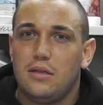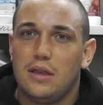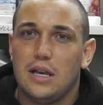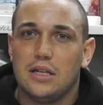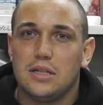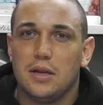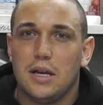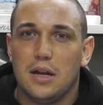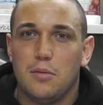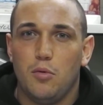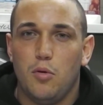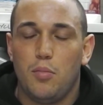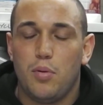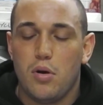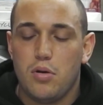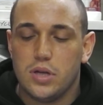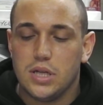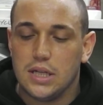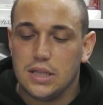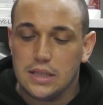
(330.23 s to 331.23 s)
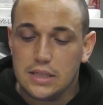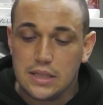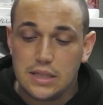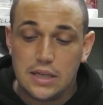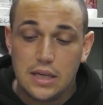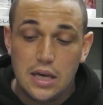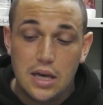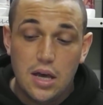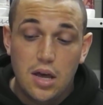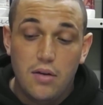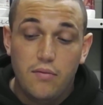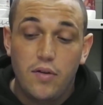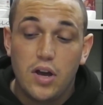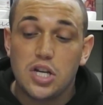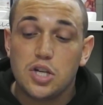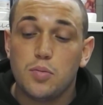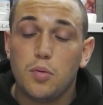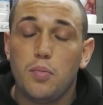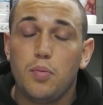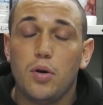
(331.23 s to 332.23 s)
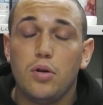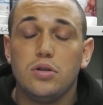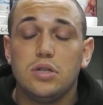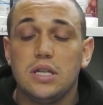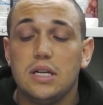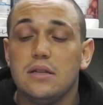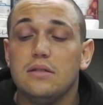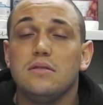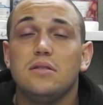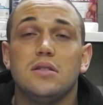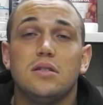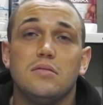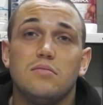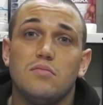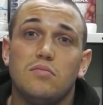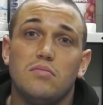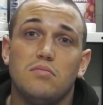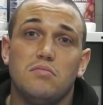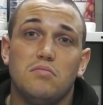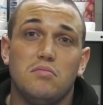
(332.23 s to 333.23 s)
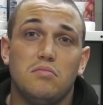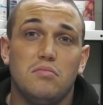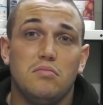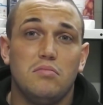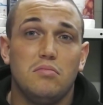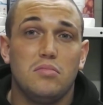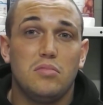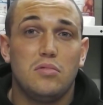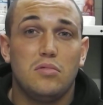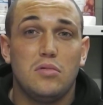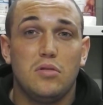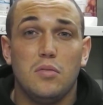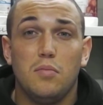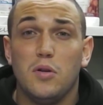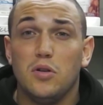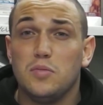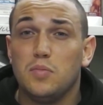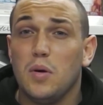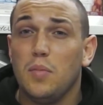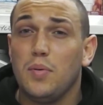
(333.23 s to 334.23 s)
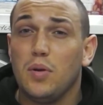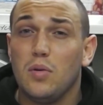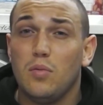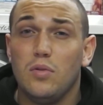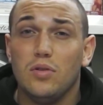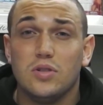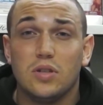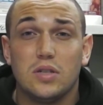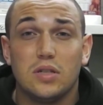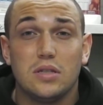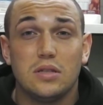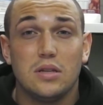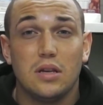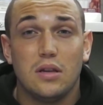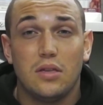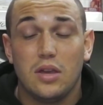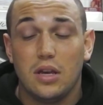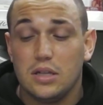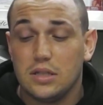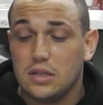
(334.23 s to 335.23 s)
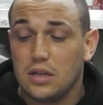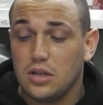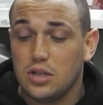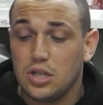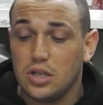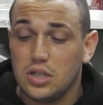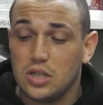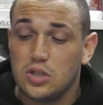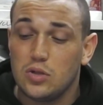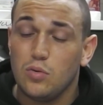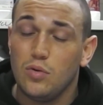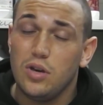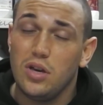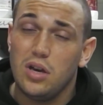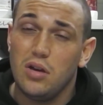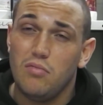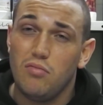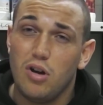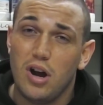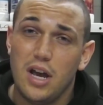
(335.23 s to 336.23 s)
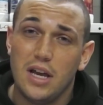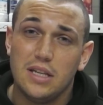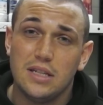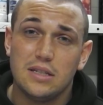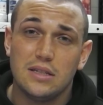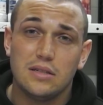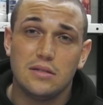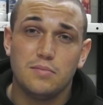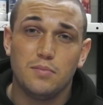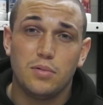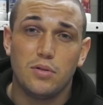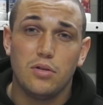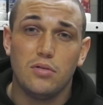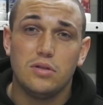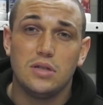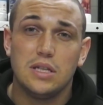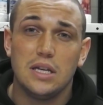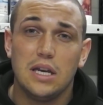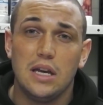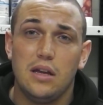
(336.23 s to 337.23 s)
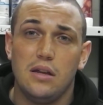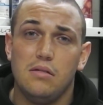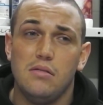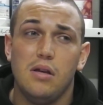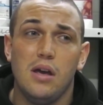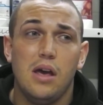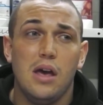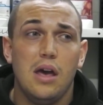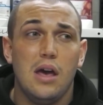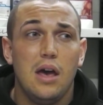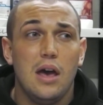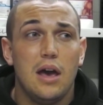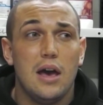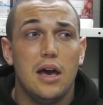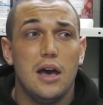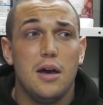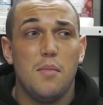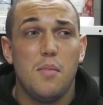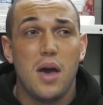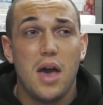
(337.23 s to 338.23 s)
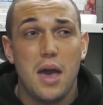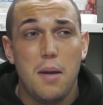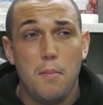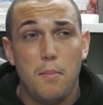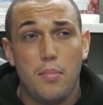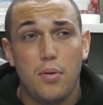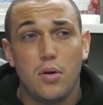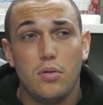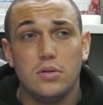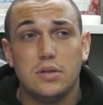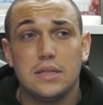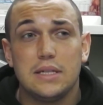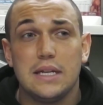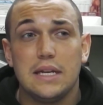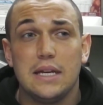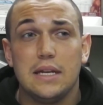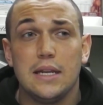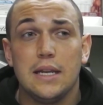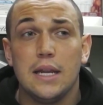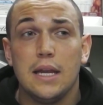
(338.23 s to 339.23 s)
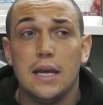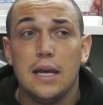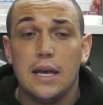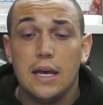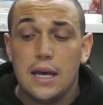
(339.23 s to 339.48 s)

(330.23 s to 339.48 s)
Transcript: that's animal proteins. Vegetable proteins, the most popular ones are things such as soya, rice protein, hemp protein,